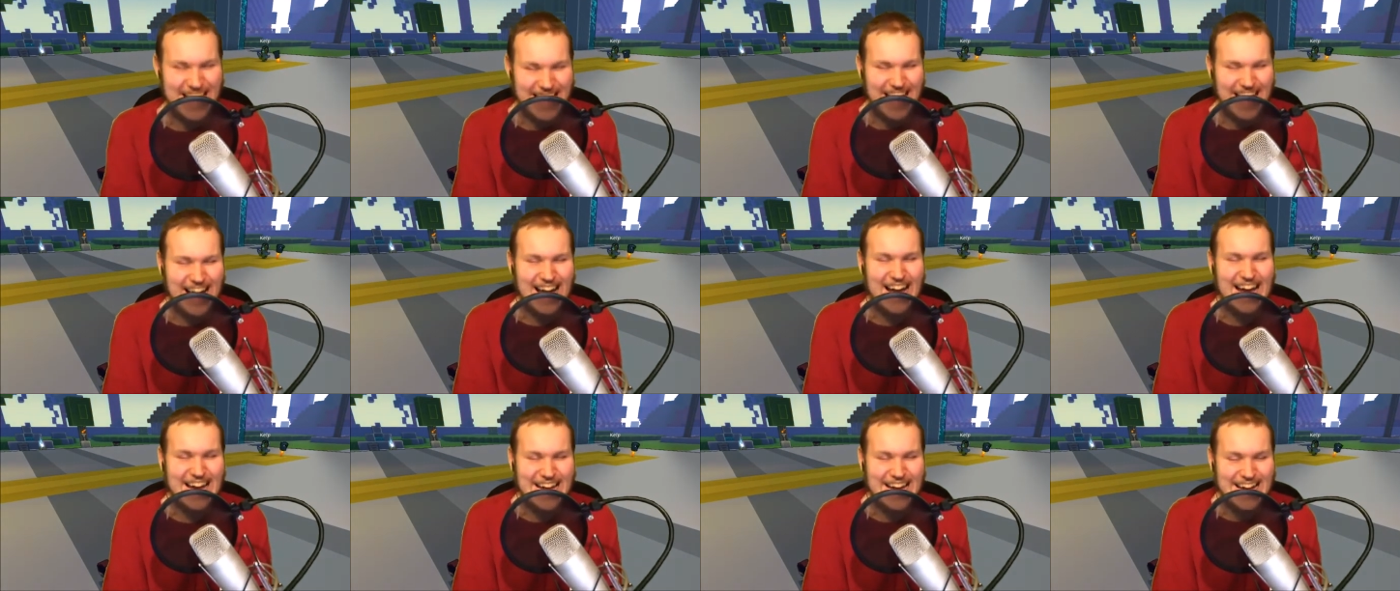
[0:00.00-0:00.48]

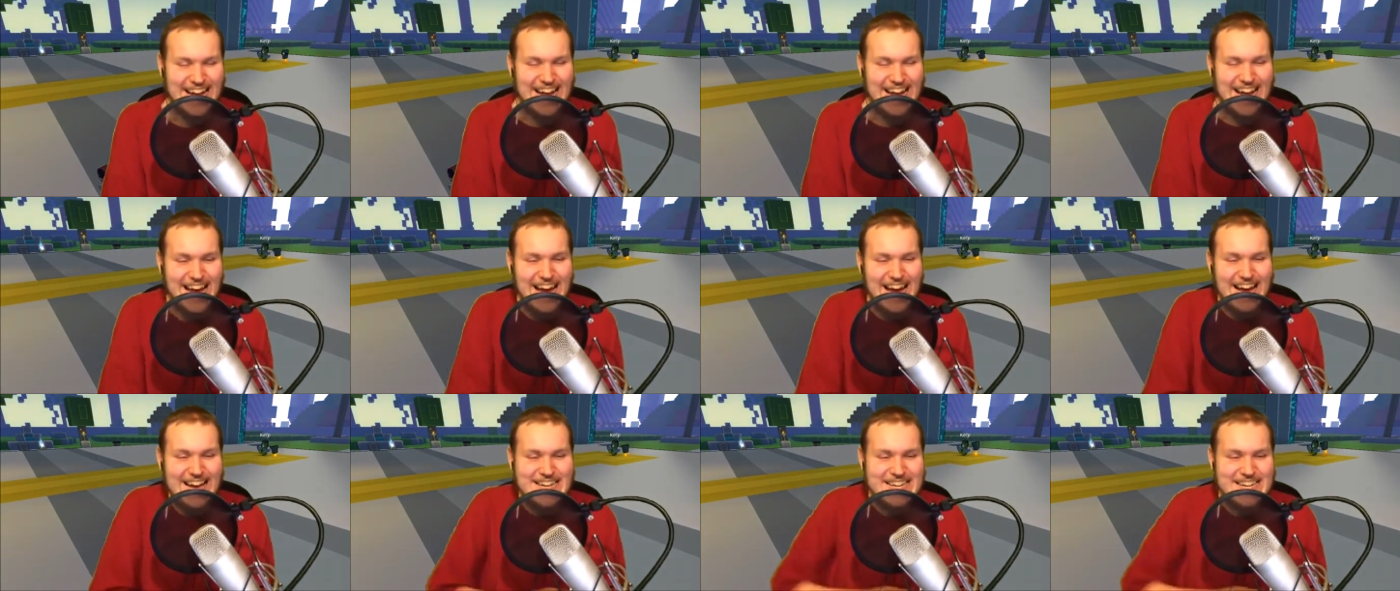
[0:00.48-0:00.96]
I
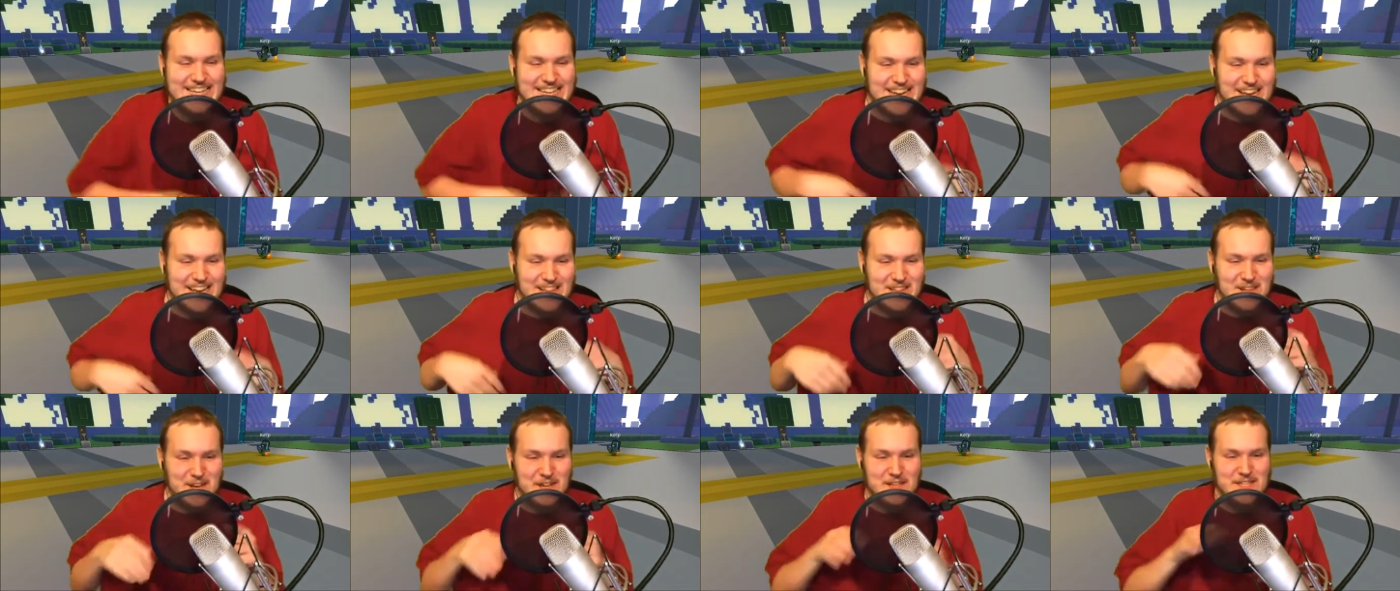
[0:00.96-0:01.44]
I did.
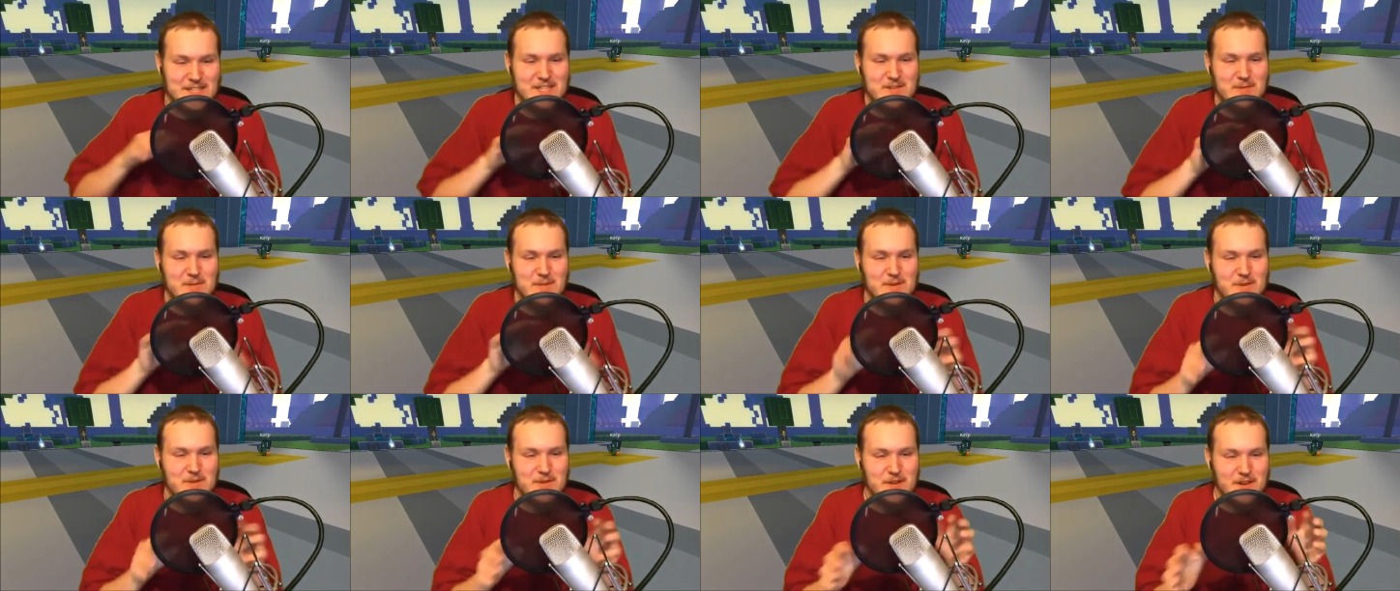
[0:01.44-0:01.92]
I lost
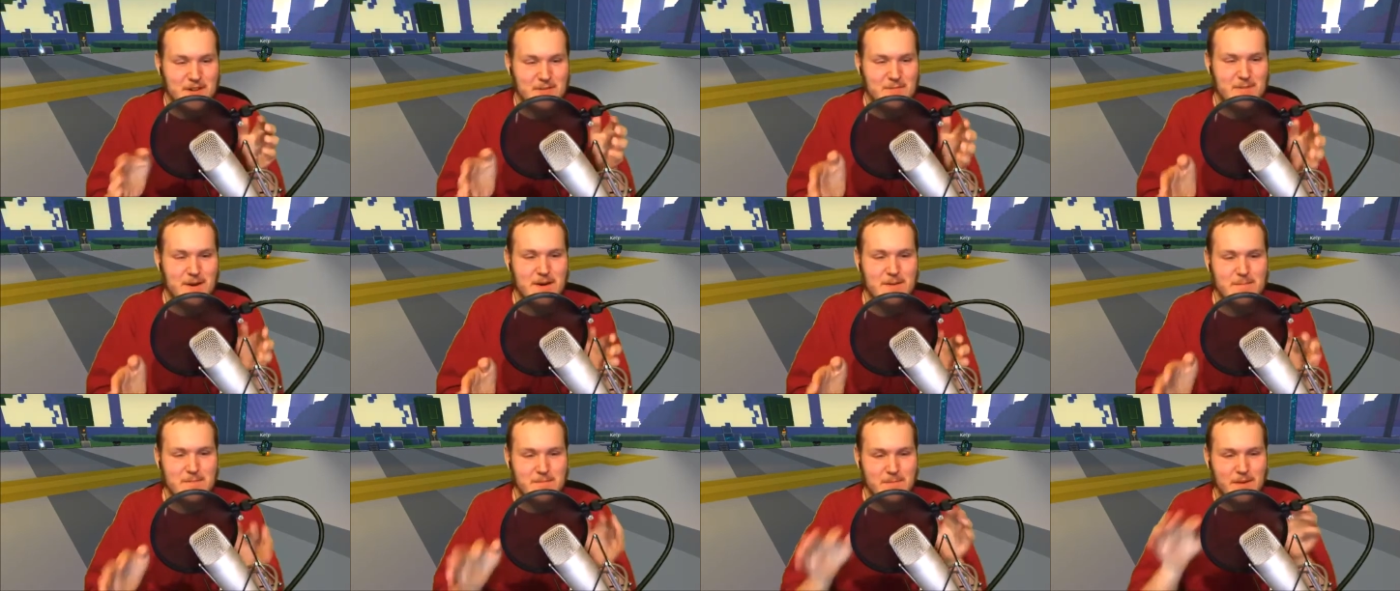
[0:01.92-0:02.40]
him underneath
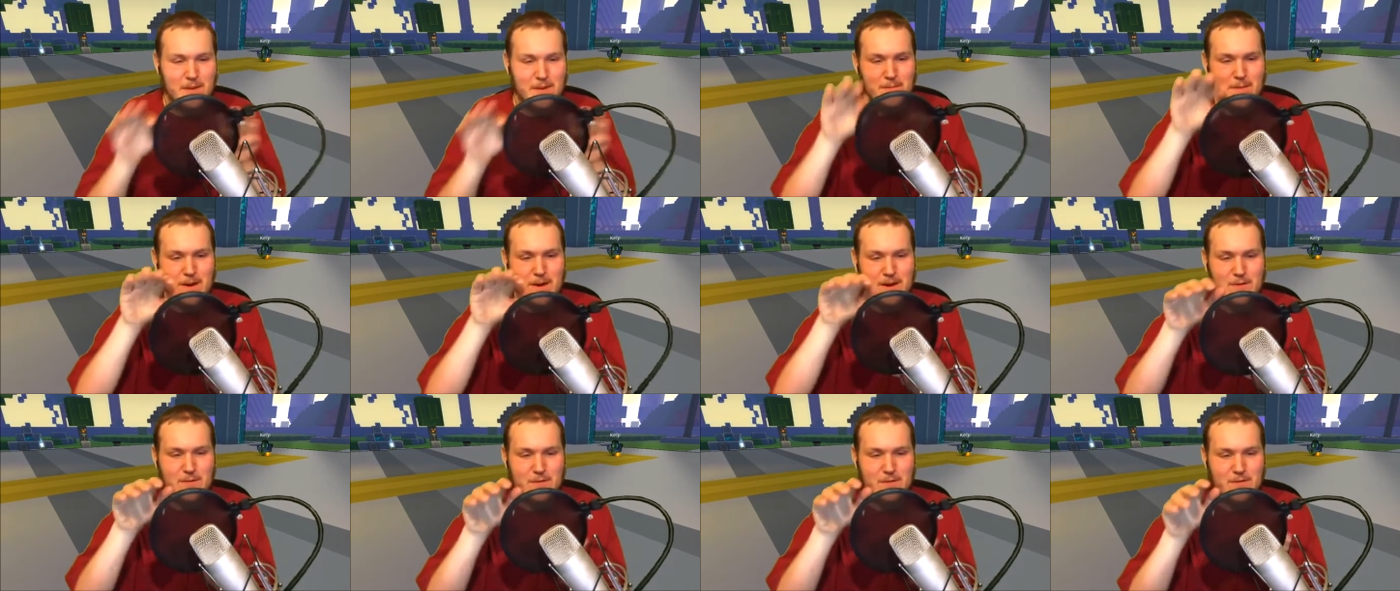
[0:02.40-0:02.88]
my my
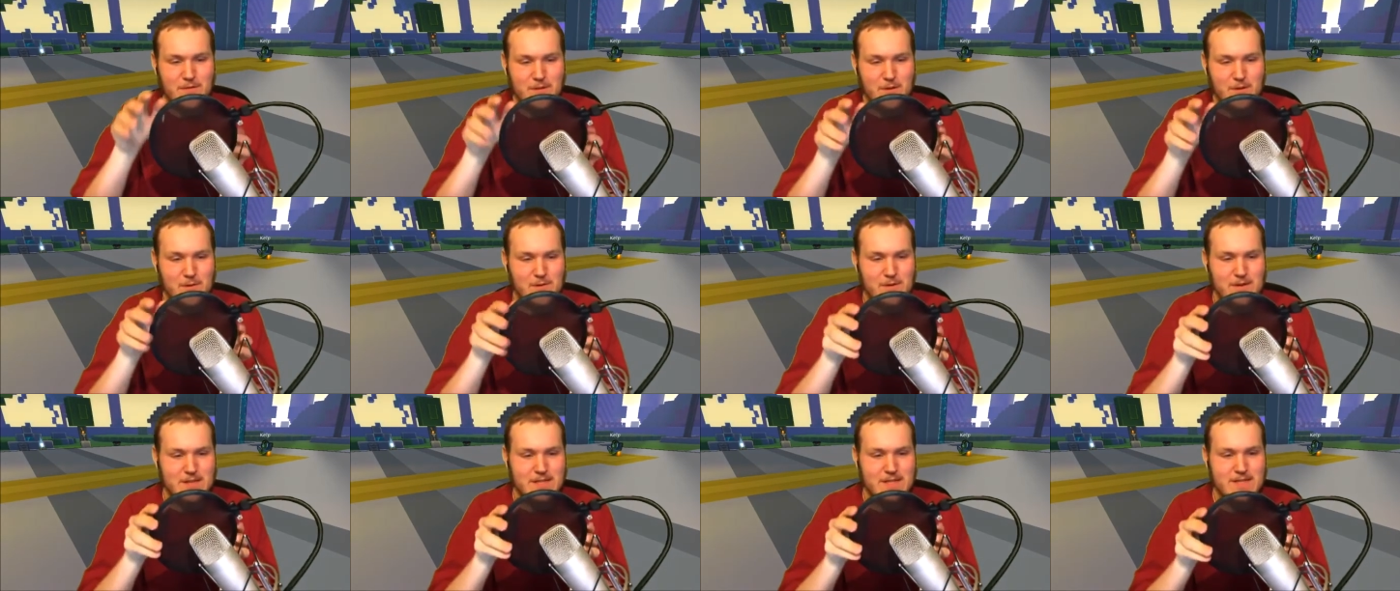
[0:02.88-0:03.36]

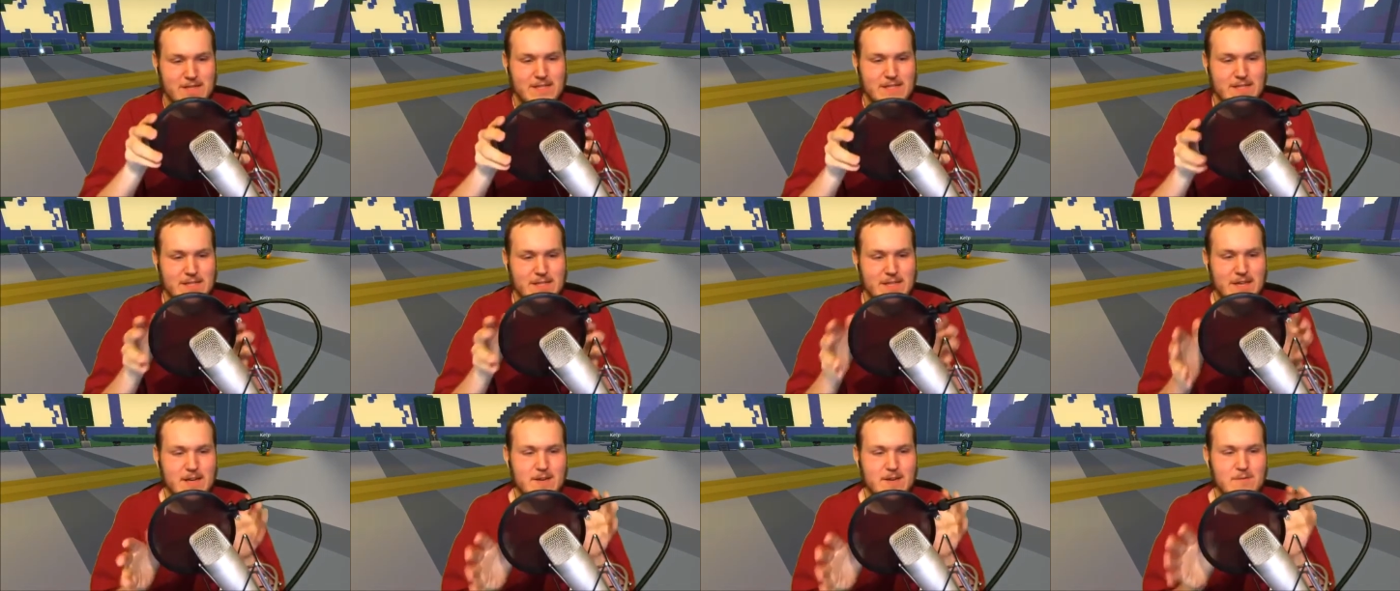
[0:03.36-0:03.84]
microphone is
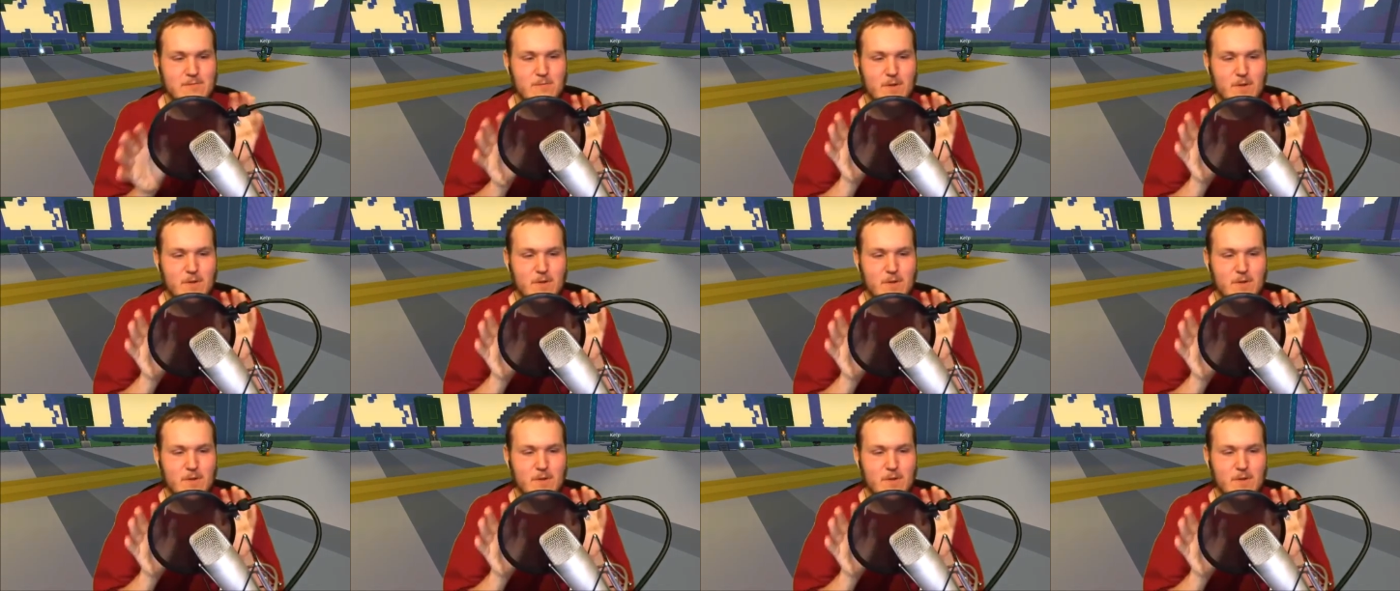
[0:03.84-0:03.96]
like